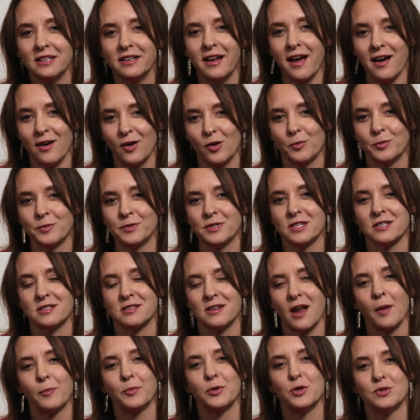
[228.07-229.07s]
help to
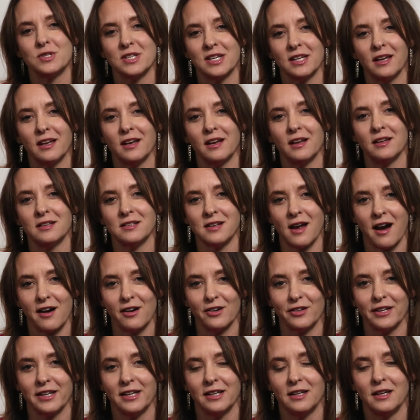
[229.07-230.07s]
stop using it
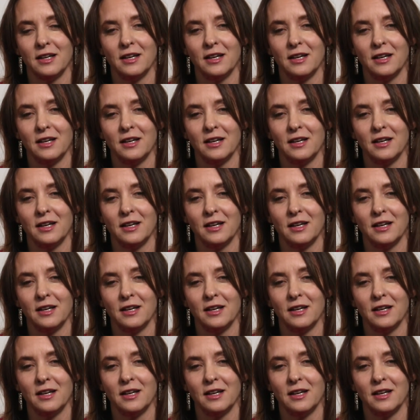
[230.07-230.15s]
entirely.